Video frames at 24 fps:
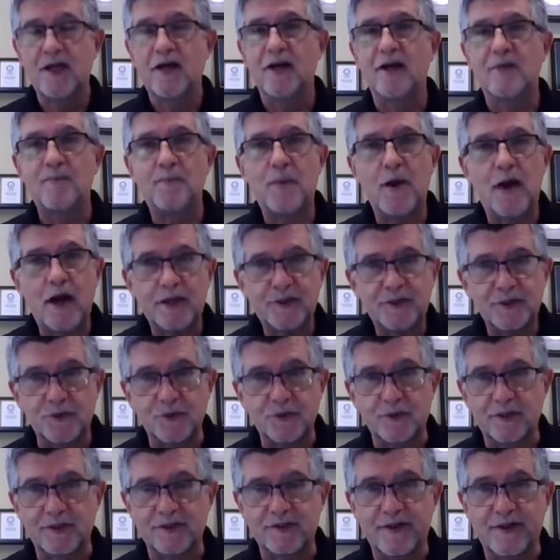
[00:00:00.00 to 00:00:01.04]
a
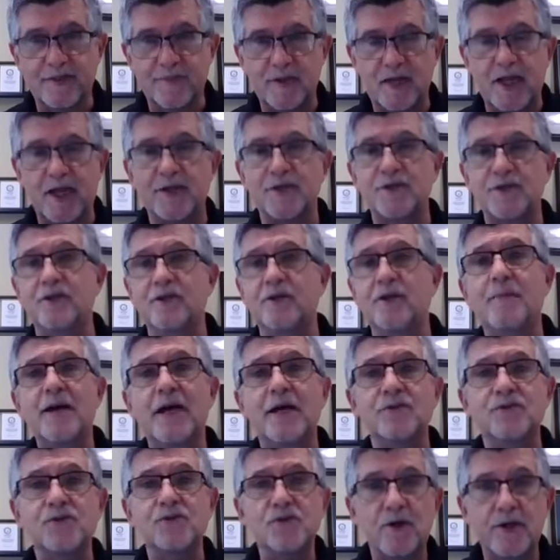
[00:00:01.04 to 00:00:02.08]
postural examination, a
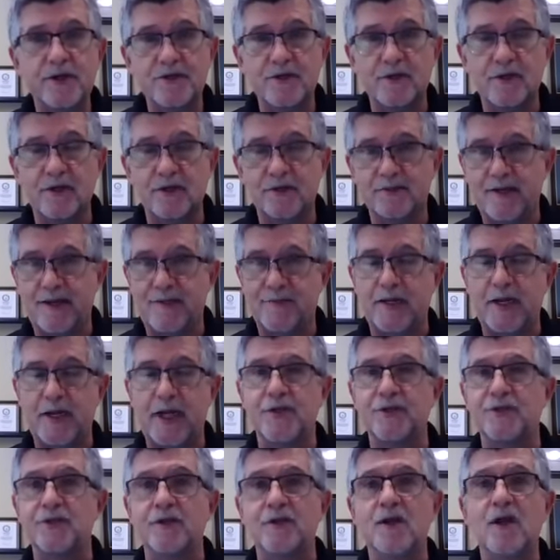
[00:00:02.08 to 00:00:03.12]
biostructural
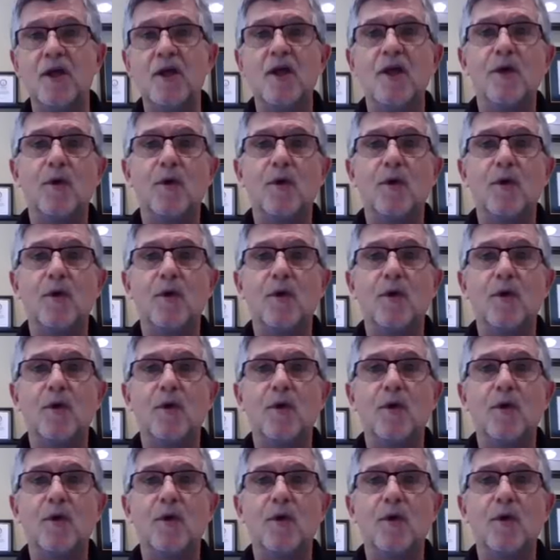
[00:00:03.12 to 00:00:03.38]
examination,